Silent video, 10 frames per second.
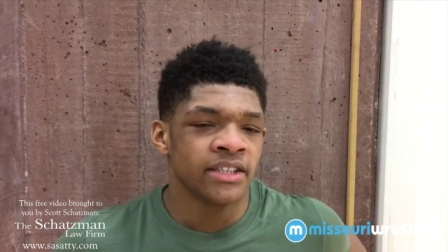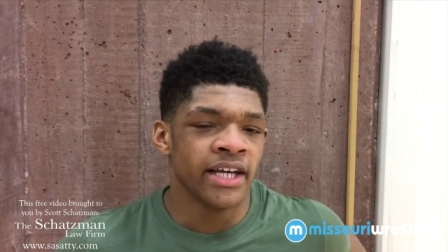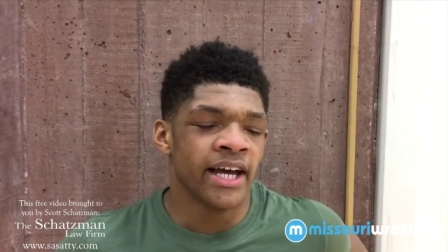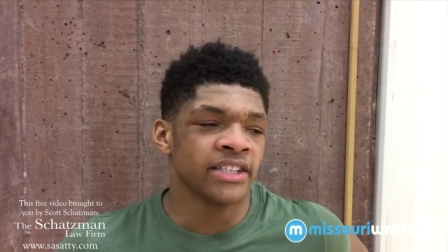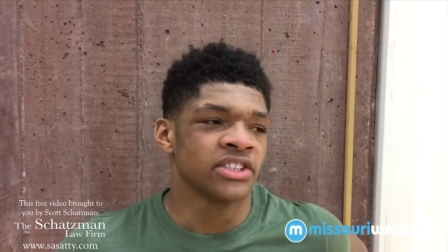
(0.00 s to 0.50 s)

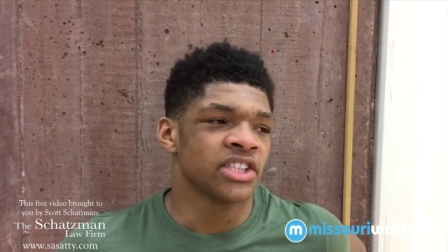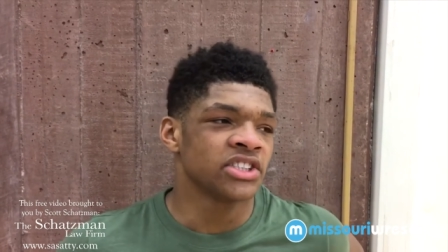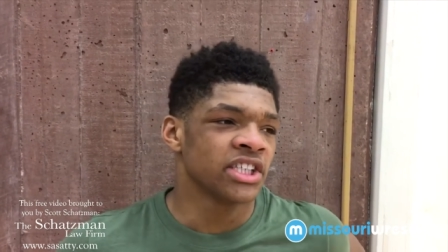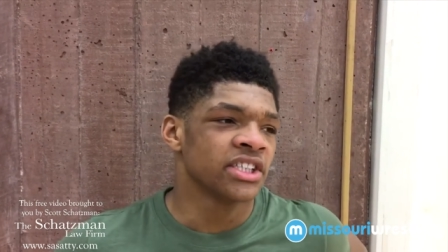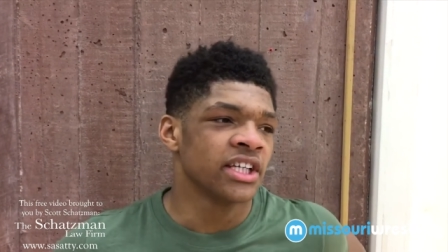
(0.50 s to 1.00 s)
yeah. Since they
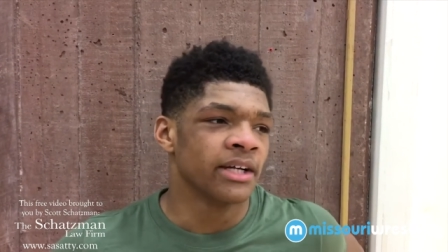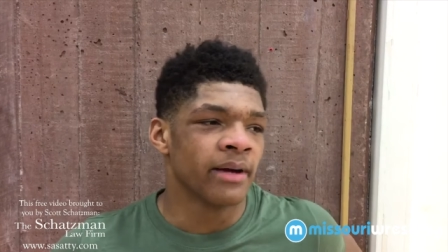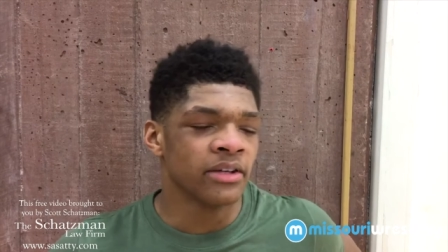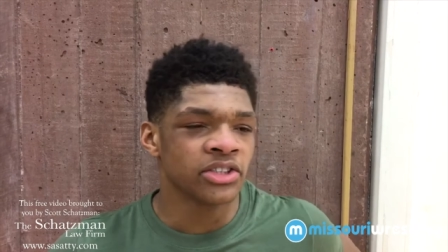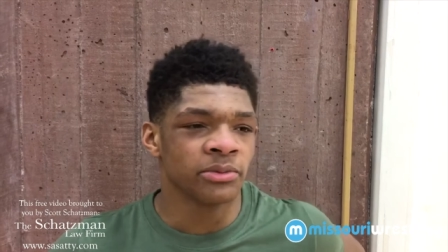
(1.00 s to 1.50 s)
changed it up,
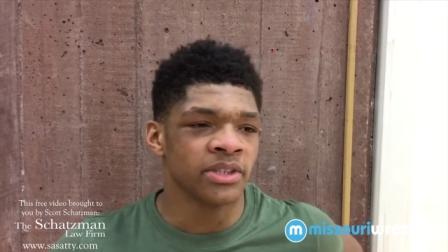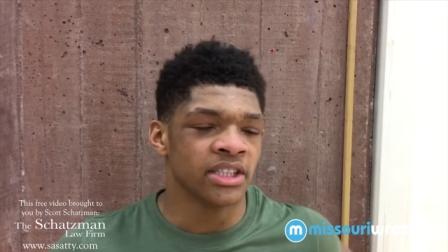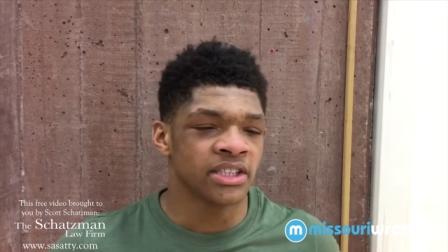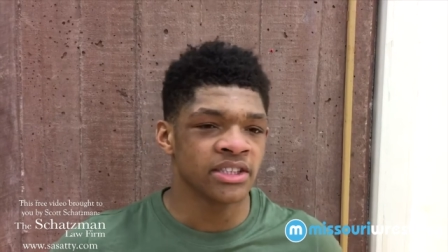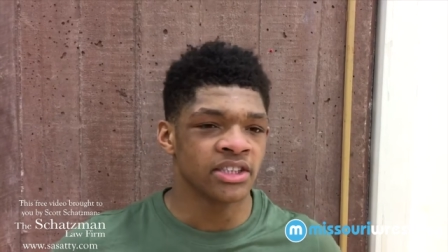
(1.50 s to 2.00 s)
I was hoping
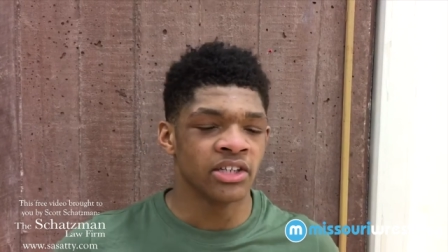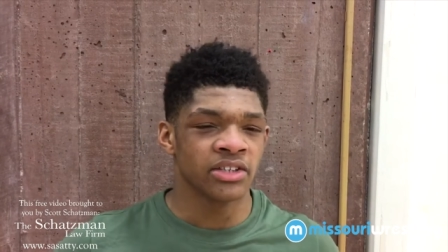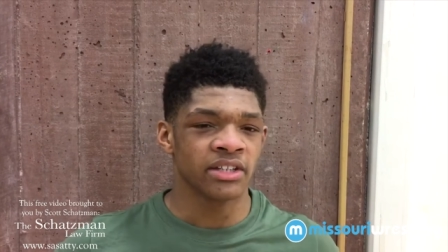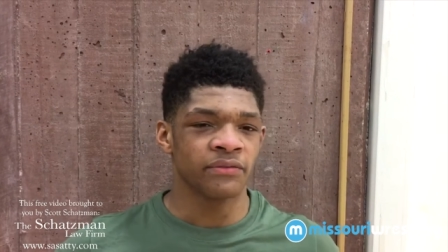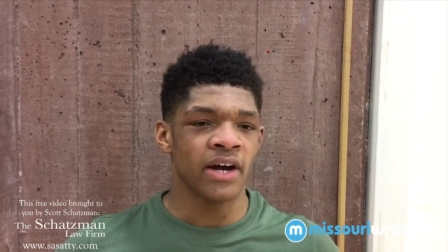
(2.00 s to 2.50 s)
to you know
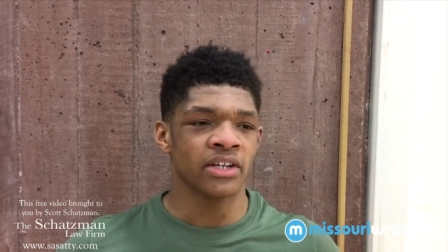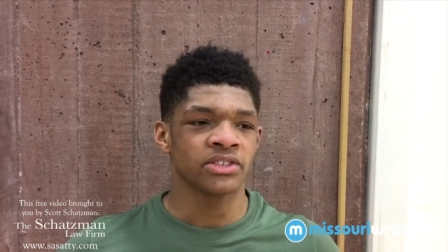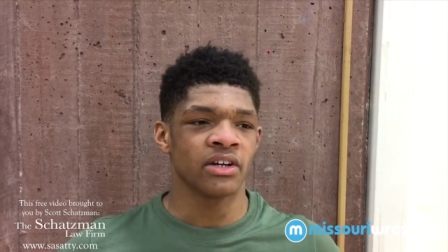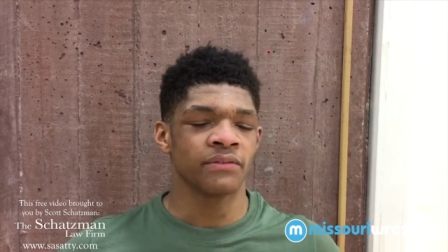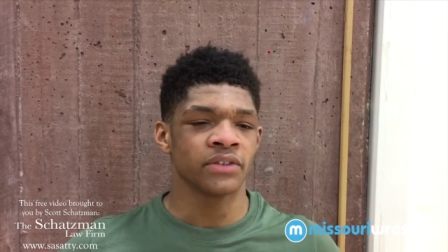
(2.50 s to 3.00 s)
get the fire
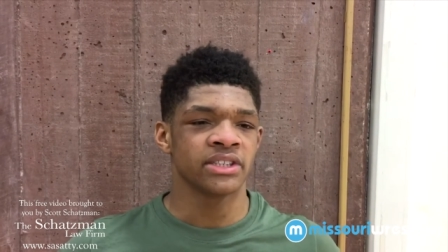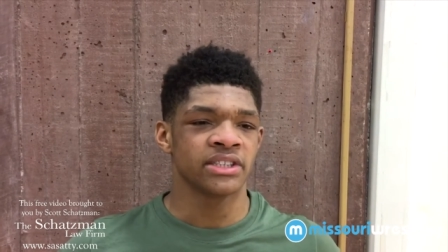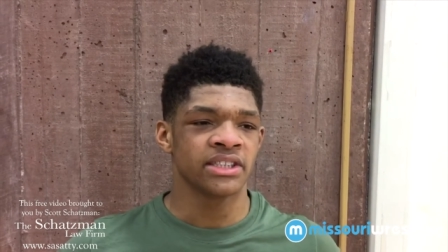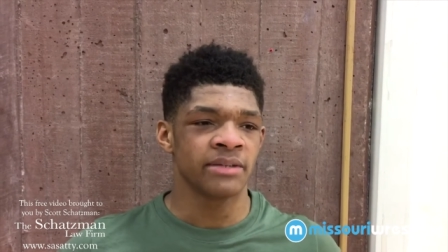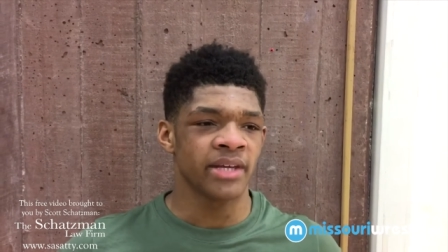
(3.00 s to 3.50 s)
started
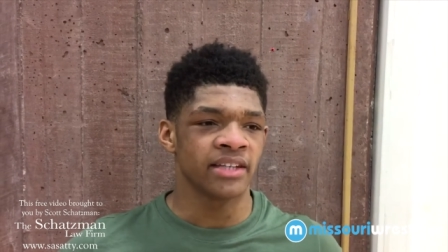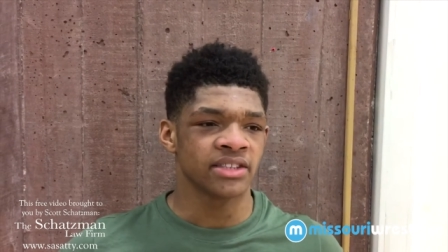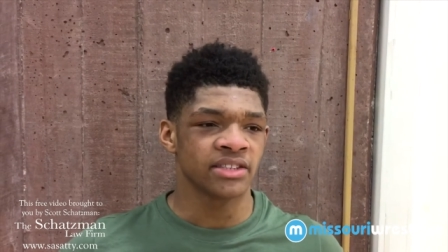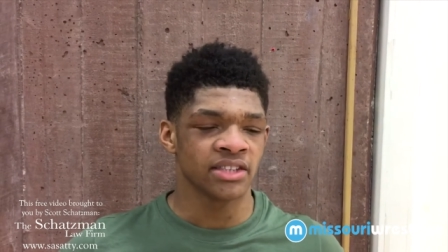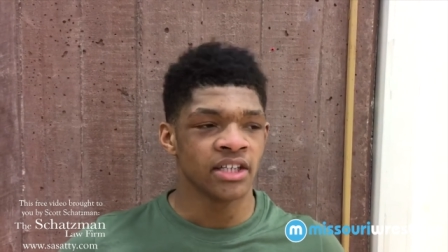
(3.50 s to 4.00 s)
for Team
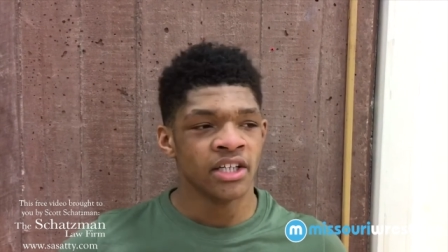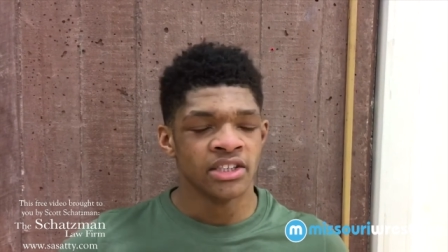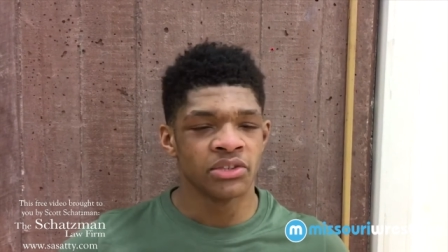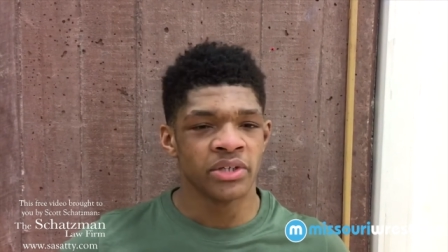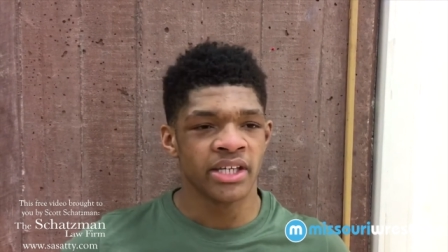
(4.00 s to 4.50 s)
Kansas
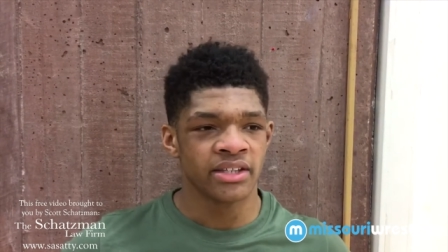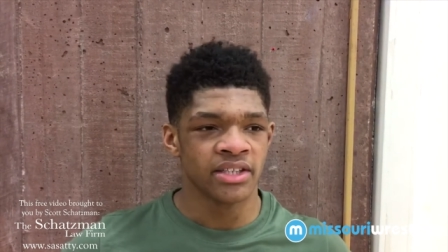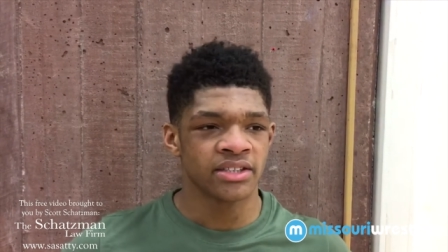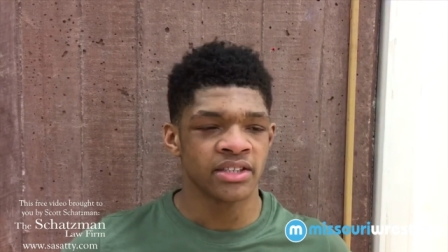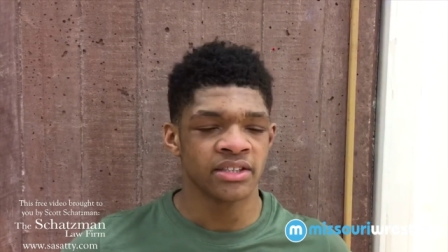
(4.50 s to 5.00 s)
so we can get
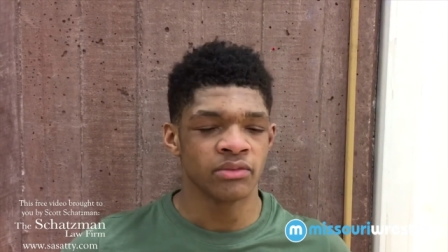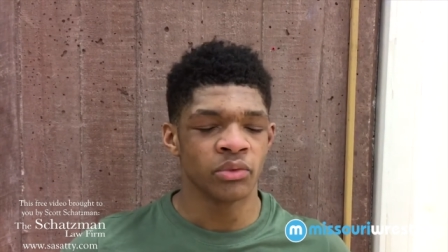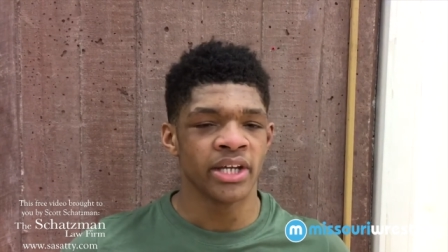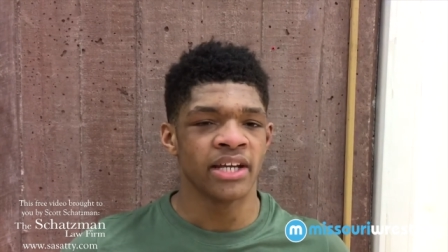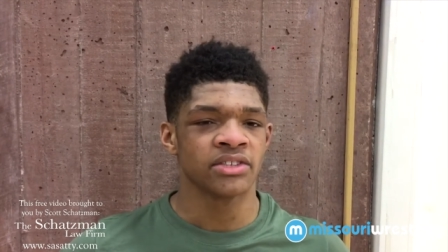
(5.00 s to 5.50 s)
this
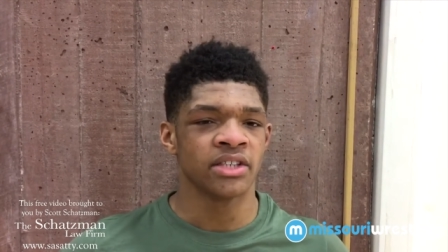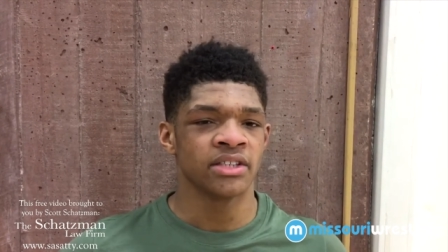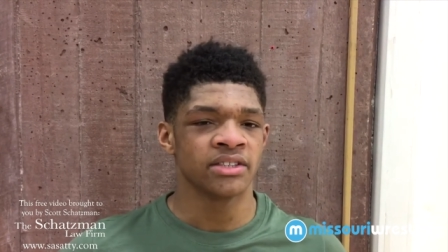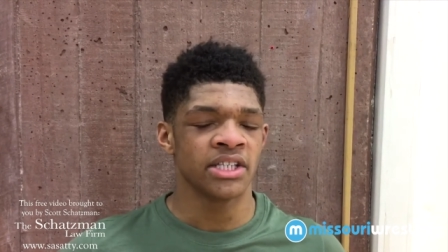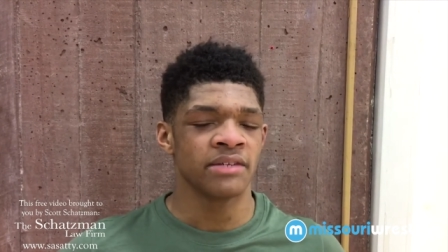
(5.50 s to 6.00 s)
win as a
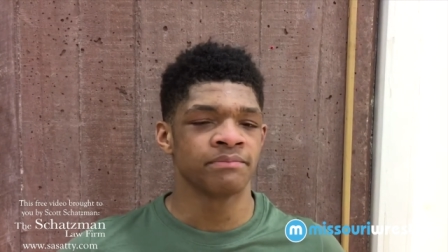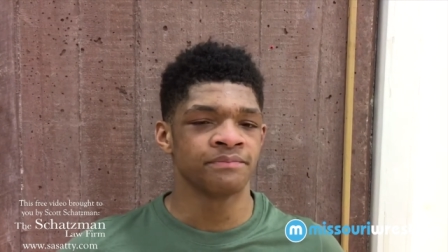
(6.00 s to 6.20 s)
team.